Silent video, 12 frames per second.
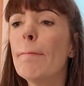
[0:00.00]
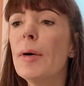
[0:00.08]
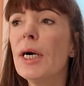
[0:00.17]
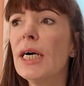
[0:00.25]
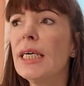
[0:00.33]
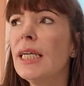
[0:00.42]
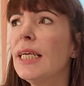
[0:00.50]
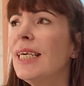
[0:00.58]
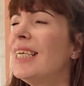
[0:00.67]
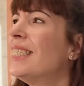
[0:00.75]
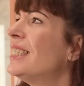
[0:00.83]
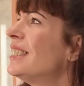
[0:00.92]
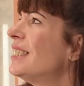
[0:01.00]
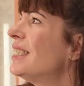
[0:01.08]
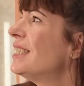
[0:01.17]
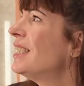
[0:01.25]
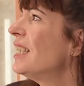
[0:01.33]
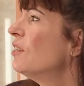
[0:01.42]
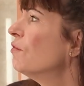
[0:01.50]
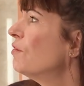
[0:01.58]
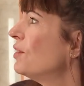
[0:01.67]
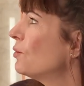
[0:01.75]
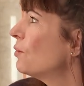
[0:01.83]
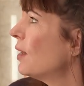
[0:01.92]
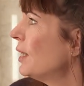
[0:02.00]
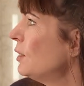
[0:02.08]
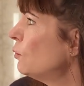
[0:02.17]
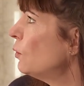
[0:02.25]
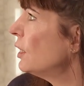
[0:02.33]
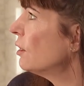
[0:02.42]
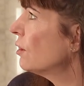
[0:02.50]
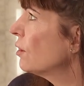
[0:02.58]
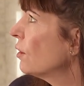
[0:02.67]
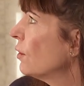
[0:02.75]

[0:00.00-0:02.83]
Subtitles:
but it didn't feel right with